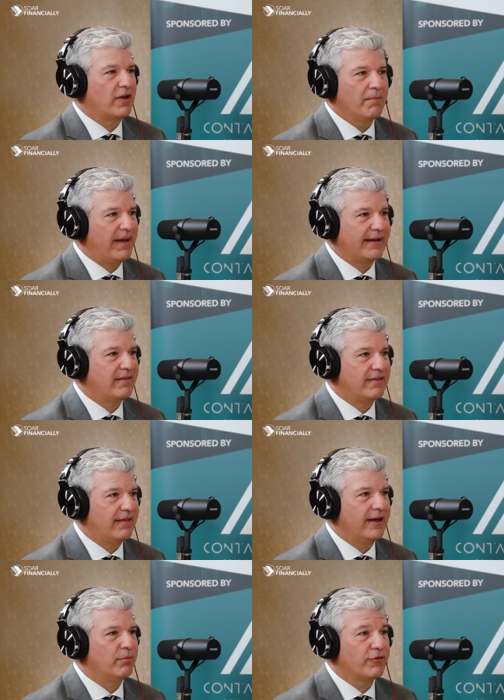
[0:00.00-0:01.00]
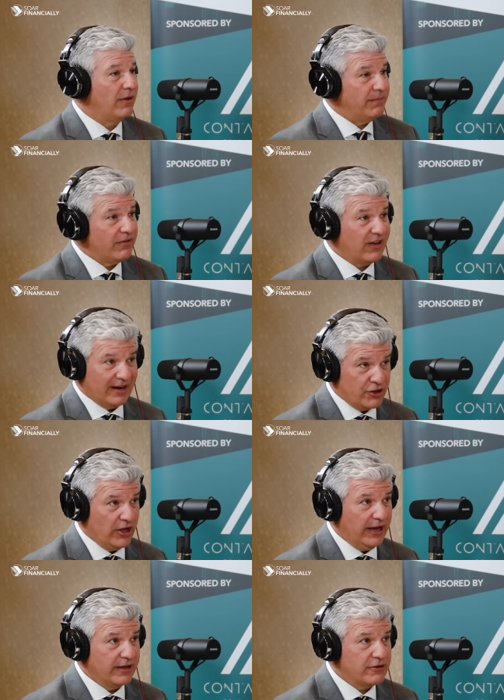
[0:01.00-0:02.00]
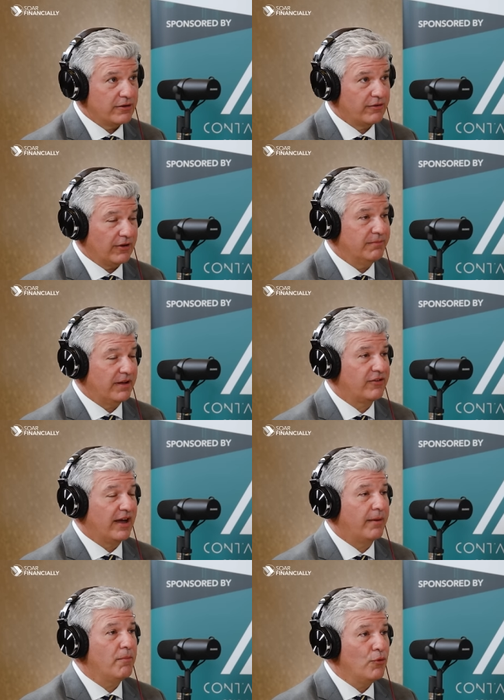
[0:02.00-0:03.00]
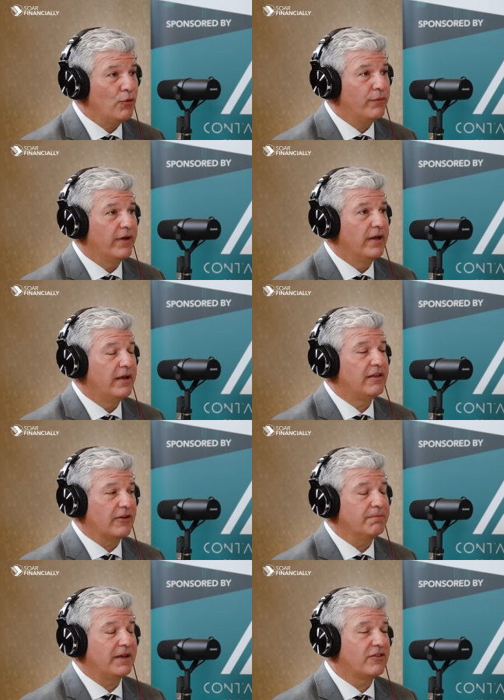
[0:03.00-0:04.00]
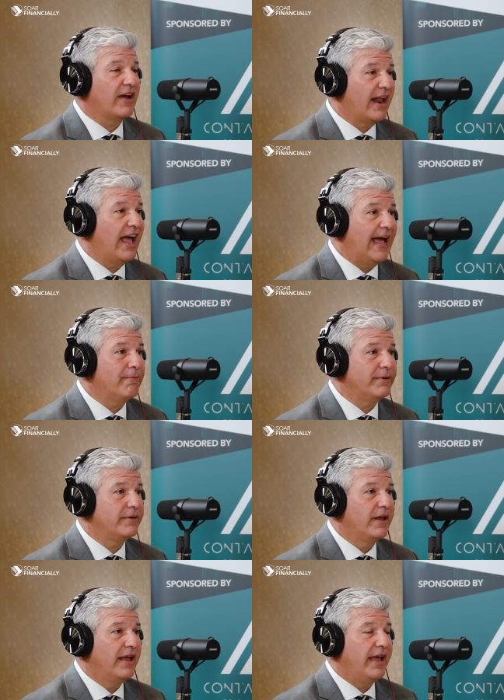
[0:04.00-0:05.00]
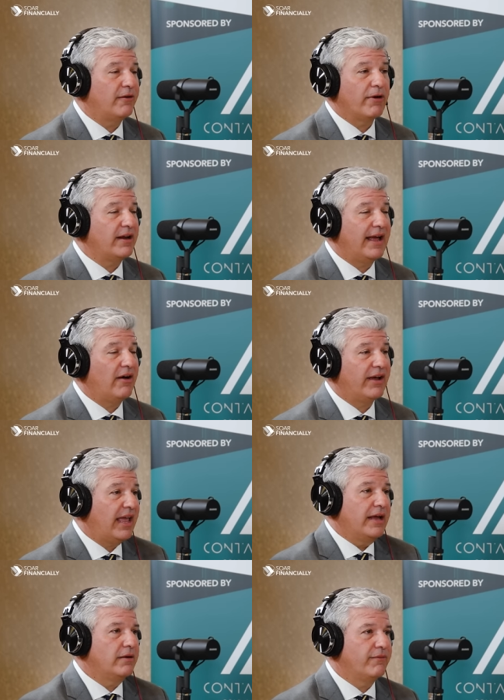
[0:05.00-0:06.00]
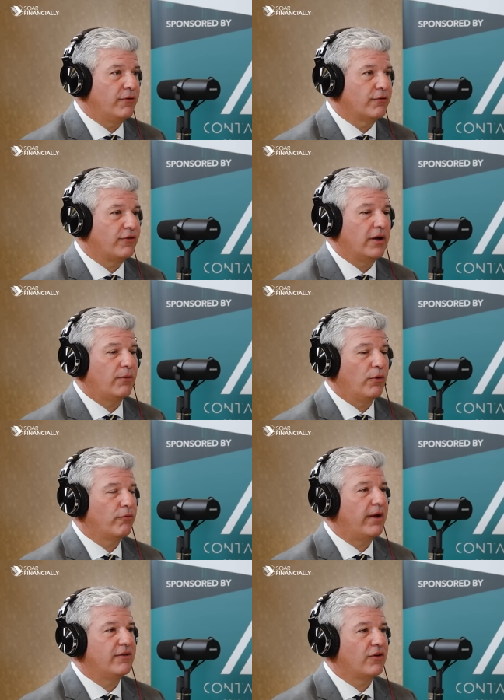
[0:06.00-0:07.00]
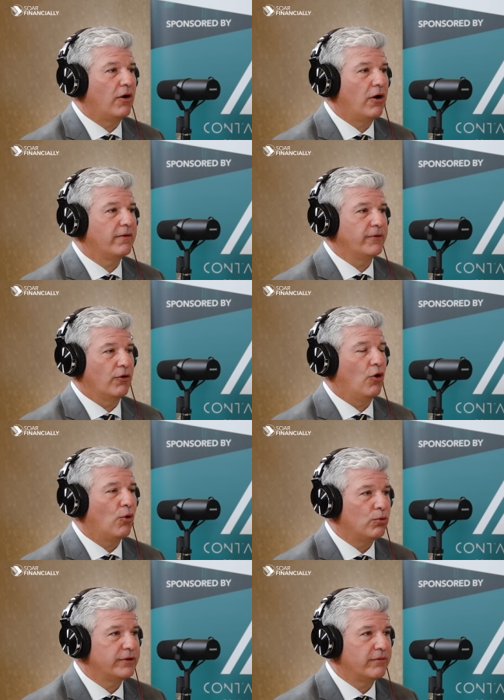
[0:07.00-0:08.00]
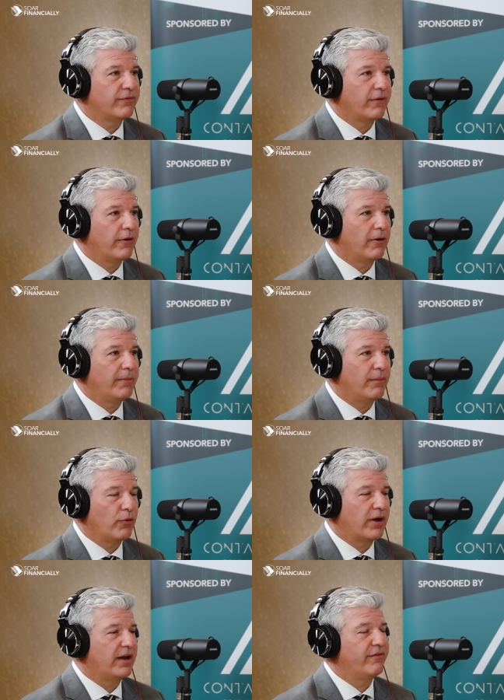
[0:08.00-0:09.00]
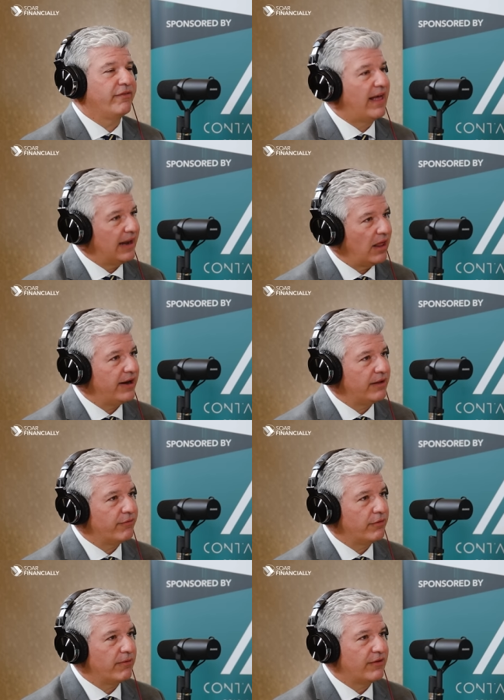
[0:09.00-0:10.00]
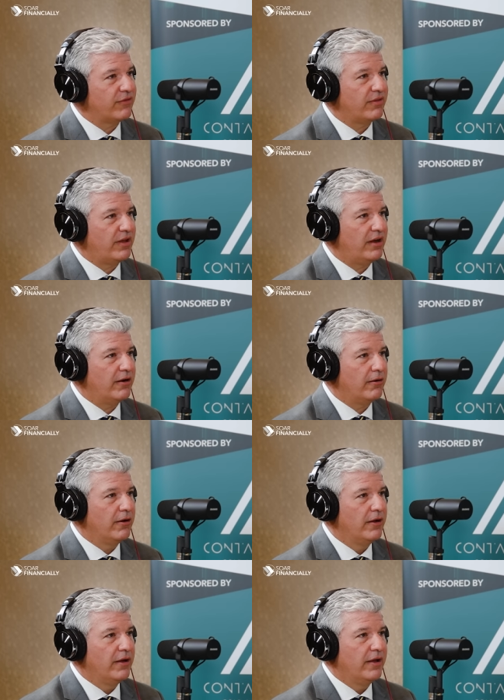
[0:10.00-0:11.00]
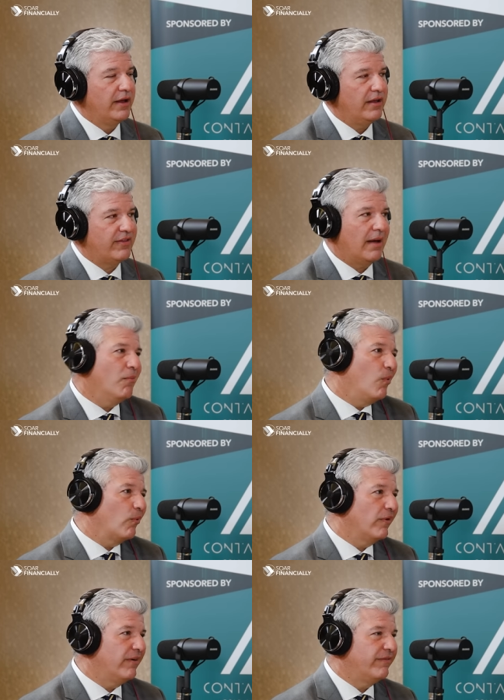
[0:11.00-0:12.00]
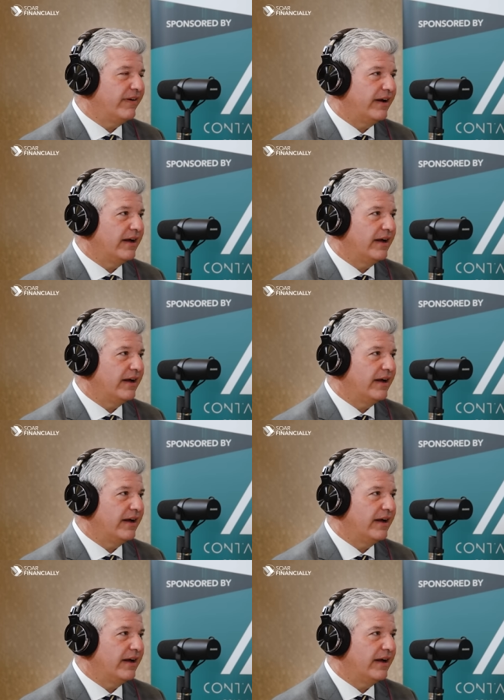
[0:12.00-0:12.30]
to come back to the table, something's got to change. Something's got to move. Something's got to happen. And right now, again, if you're stuck where rates are and they're holding firm and we're kind of flatlining for the rest of the year, is that more of,